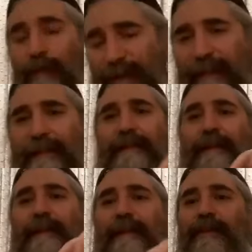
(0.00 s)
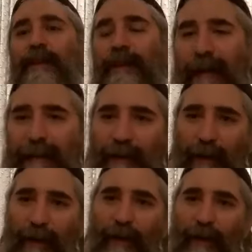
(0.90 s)
versus the
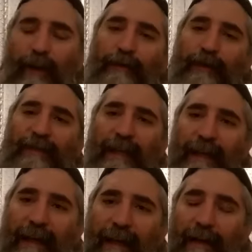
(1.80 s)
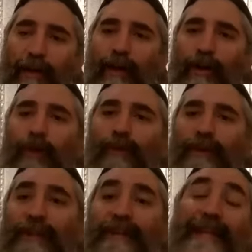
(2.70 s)
night of the Seder,
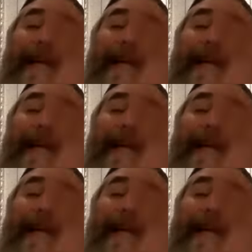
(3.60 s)
which